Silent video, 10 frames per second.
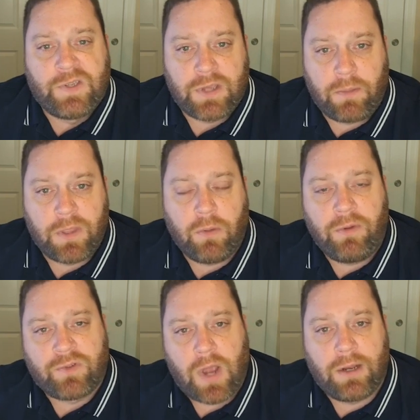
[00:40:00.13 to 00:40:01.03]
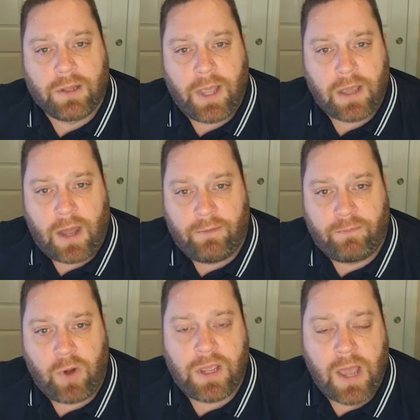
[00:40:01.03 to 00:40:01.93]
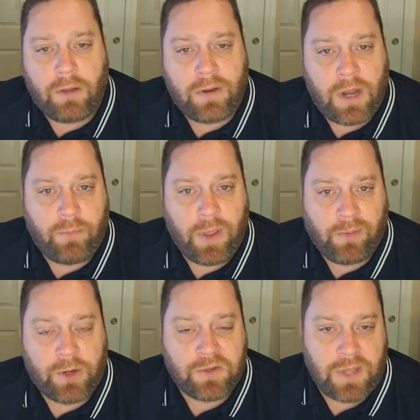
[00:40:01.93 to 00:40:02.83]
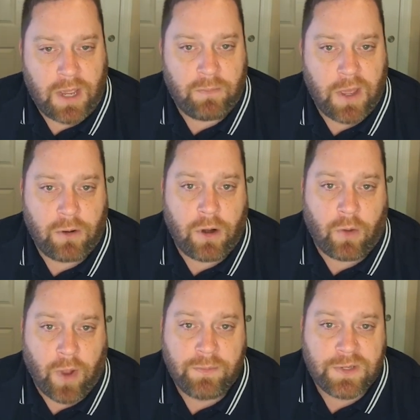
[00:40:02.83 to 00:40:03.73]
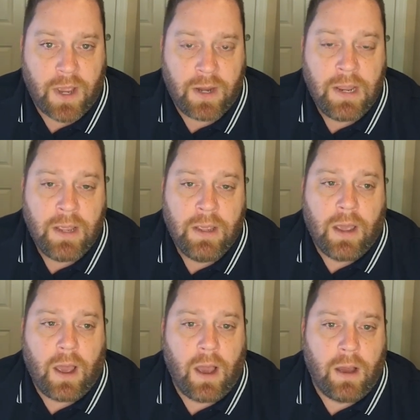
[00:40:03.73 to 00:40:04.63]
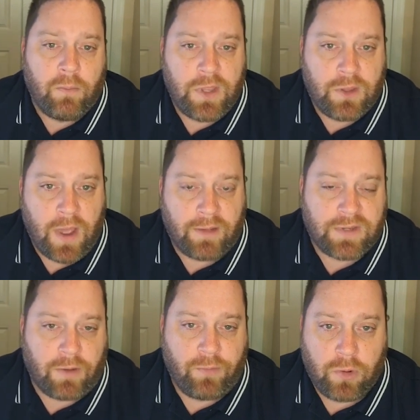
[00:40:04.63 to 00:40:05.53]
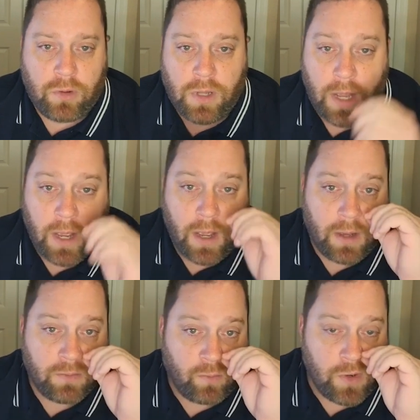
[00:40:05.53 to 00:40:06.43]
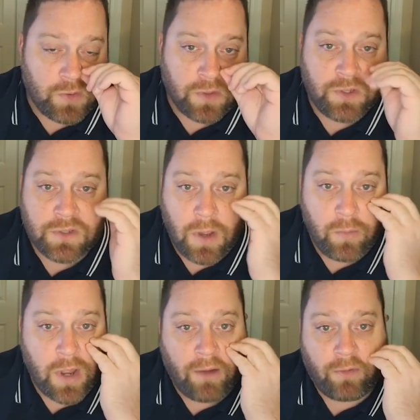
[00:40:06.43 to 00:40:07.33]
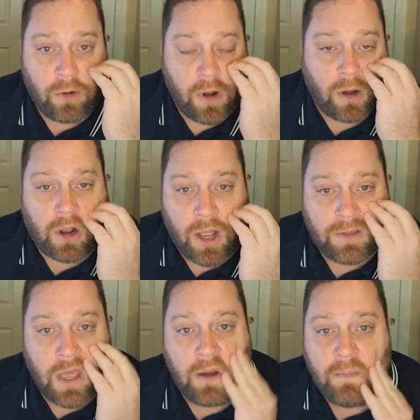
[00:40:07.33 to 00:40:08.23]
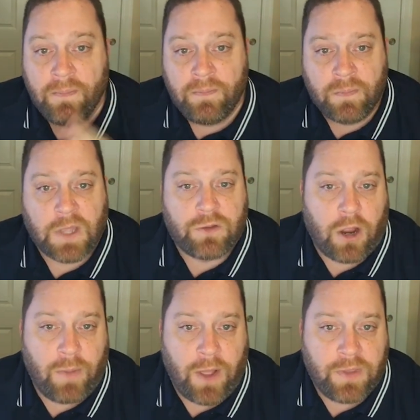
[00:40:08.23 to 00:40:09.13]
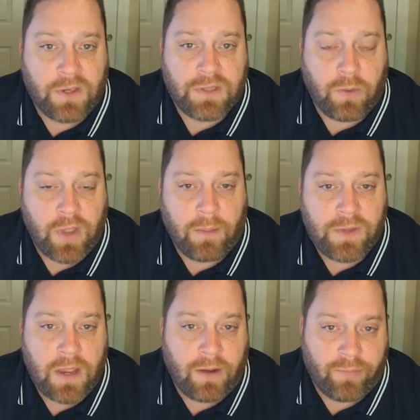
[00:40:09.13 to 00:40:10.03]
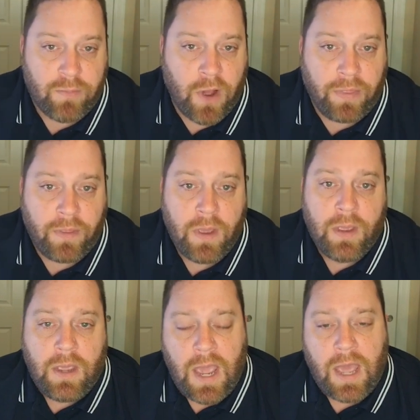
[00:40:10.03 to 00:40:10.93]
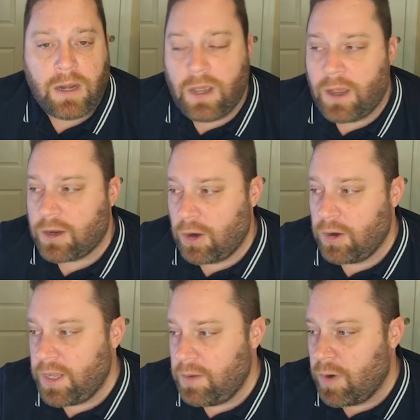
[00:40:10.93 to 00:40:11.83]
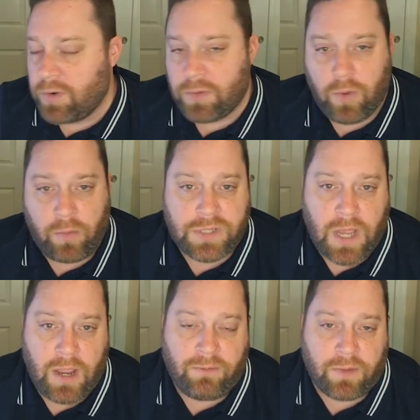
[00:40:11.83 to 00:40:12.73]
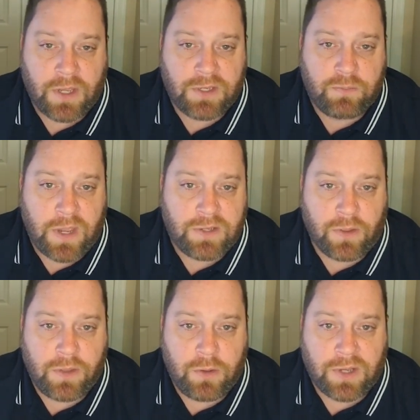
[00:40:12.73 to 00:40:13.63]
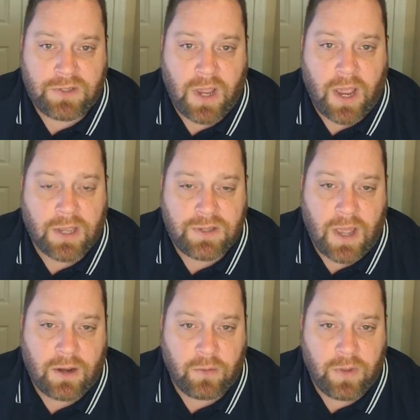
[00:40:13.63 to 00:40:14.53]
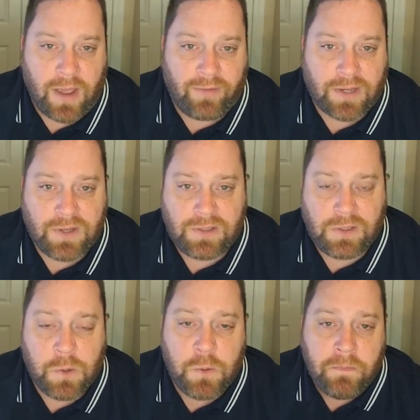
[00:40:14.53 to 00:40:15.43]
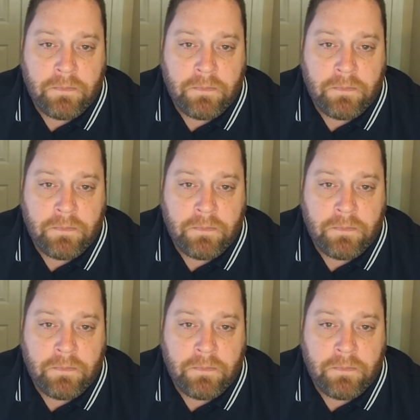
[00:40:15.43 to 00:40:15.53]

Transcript: is something that we've tried to like kind of break out and help people understand better on our website. We do have several resources that we offer on our content that talk about this, that we update every month. And currently what we're saying for this, based on the USCIS data that we have access to,